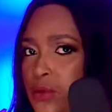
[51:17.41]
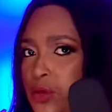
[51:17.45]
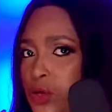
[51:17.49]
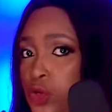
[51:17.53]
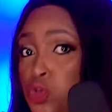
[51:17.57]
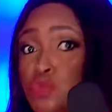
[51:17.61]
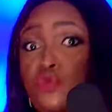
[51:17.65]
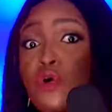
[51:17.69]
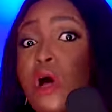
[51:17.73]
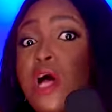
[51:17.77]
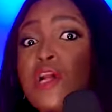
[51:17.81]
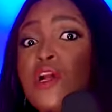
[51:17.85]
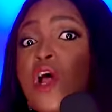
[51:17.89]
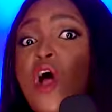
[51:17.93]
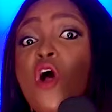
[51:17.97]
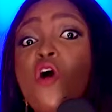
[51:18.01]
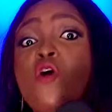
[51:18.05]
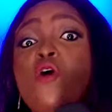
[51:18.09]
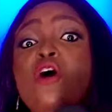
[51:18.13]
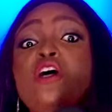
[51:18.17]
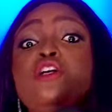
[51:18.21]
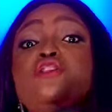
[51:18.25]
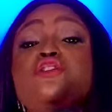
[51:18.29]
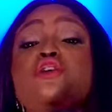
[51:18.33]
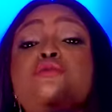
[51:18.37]
You are not
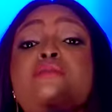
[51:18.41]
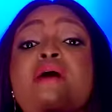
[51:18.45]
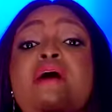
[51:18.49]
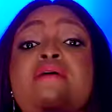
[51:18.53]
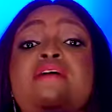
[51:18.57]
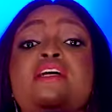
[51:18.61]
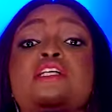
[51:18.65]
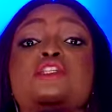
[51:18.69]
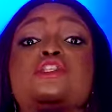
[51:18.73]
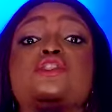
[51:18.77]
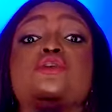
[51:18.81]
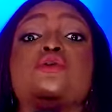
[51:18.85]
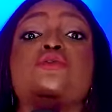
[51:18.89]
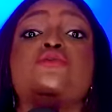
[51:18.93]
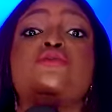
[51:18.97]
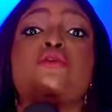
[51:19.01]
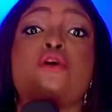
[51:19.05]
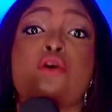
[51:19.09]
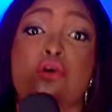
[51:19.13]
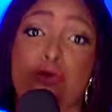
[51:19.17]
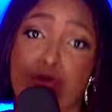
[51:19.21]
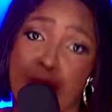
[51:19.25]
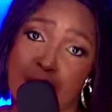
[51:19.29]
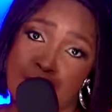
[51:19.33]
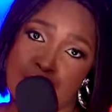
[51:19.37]
going to marriage to
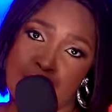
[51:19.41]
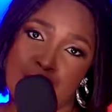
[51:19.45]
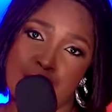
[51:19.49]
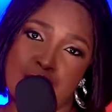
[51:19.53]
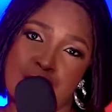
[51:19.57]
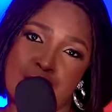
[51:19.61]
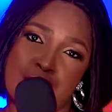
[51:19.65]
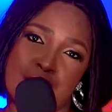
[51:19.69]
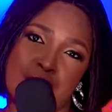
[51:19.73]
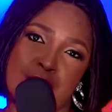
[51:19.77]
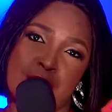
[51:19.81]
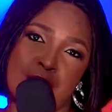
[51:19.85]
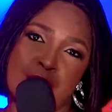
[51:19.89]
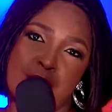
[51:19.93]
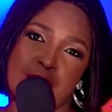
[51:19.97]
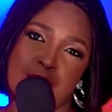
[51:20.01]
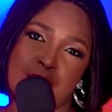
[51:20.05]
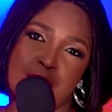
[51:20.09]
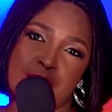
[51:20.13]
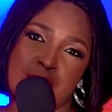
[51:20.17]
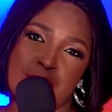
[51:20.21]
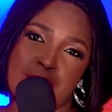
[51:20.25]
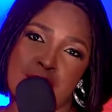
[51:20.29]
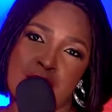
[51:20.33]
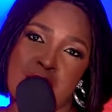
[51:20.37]
fuck.
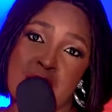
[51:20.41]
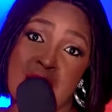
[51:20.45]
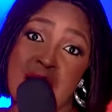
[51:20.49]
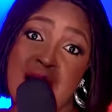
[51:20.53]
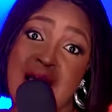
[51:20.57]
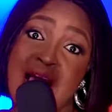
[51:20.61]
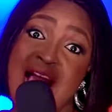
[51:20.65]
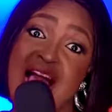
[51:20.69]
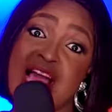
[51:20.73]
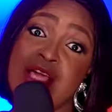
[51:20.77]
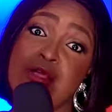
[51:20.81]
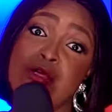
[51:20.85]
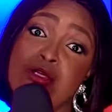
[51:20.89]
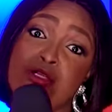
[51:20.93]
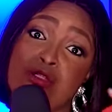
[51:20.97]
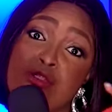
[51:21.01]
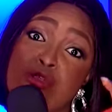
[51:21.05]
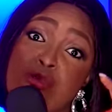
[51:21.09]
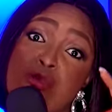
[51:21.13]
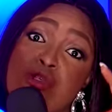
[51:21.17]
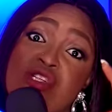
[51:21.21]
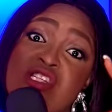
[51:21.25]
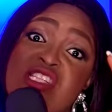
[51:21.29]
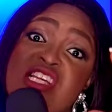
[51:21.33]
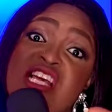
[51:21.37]
I used
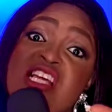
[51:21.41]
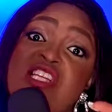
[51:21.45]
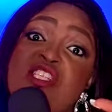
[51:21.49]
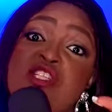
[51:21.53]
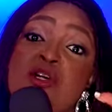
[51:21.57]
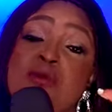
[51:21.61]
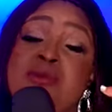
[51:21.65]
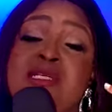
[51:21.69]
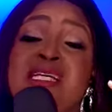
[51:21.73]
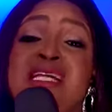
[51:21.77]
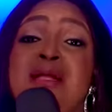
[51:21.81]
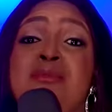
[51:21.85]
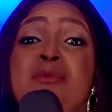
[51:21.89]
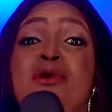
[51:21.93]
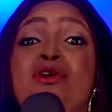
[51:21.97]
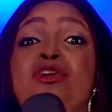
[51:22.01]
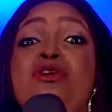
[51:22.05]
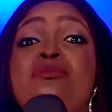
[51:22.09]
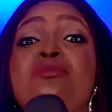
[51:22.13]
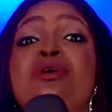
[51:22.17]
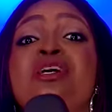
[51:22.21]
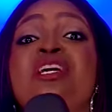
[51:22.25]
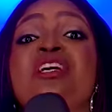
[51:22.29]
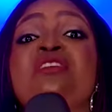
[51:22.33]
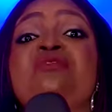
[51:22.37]
to say something, I'm going to
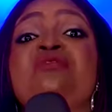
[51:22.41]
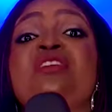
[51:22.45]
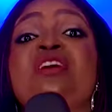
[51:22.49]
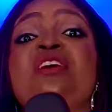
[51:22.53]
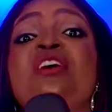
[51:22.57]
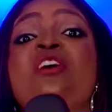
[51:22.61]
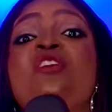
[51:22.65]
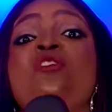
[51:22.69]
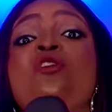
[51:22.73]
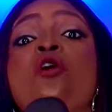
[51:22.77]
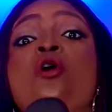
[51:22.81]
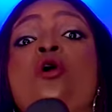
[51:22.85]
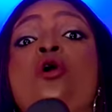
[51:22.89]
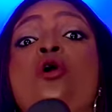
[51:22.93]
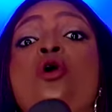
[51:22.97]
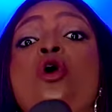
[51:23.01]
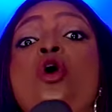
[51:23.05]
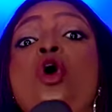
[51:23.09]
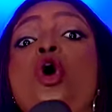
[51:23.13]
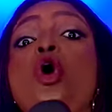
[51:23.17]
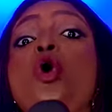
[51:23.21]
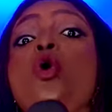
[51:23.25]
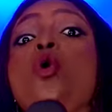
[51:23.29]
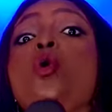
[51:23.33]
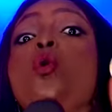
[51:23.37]
make it very raw.
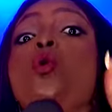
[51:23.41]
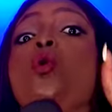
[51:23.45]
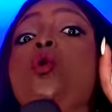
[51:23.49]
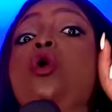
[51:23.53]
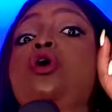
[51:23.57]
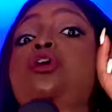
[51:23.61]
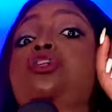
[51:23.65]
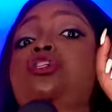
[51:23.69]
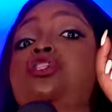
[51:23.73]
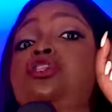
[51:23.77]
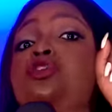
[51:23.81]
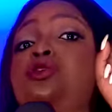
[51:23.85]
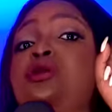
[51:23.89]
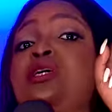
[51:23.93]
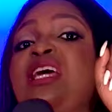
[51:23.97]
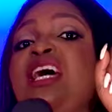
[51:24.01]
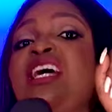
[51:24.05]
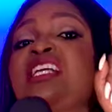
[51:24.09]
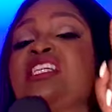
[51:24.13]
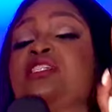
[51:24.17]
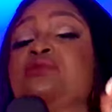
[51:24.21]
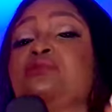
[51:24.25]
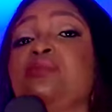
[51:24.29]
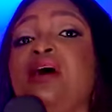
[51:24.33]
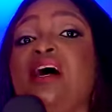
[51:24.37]
Once you
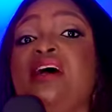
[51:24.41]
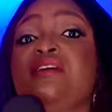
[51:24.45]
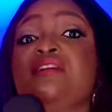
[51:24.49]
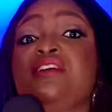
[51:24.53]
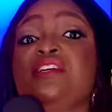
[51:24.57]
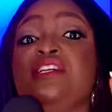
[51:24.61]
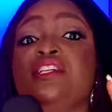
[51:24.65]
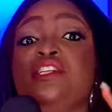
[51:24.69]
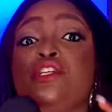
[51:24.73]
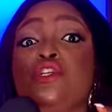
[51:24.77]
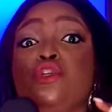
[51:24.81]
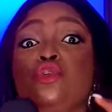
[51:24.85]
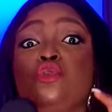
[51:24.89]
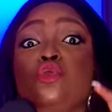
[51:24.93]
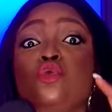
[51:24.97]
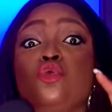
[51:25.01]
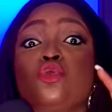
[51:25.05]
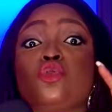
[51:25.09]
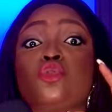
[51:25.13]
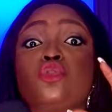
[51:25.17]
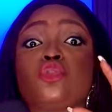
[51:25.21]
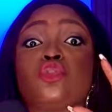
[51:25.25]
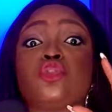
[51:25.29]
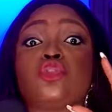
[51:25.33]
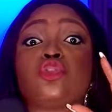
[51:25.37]
get married, you
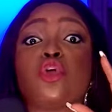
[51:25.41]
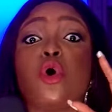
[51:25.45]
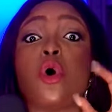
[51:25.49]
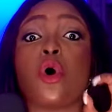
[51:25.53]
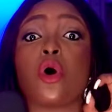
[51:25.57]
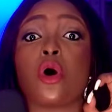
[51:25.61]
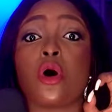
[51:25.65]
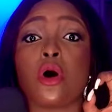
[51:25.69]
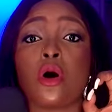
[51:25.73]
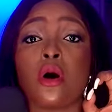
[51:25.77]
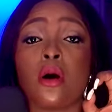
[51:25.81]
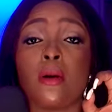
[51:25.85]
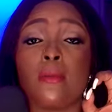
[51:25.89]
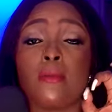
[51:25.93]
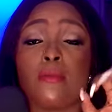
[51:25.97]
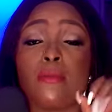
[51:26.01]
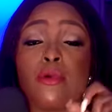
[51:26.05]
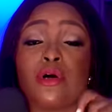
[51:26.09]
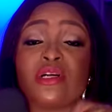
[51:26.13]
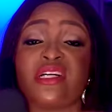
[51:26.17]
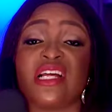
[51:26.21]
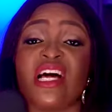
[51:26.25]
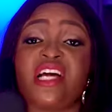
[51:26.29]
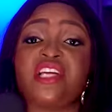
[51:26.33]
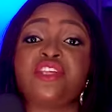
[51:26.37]
talk
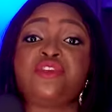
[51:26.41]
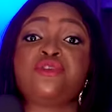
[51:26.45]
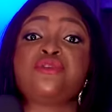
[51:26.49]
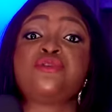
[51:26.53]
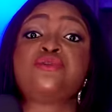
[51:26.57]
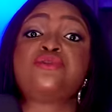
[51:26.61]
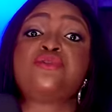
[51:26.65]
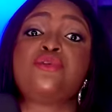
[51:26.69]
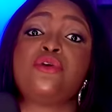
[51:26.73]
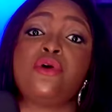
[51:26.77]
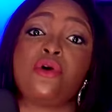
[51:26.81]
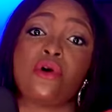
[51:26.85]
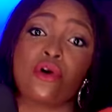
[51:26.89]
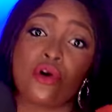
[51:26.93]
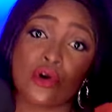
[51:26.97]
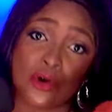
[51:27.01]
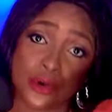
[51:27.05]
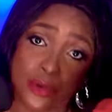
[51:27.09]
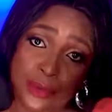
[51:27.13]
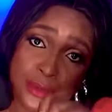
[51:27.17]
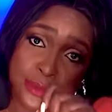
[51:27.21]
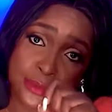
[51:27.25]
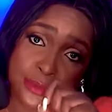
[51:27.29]
more than you fuck.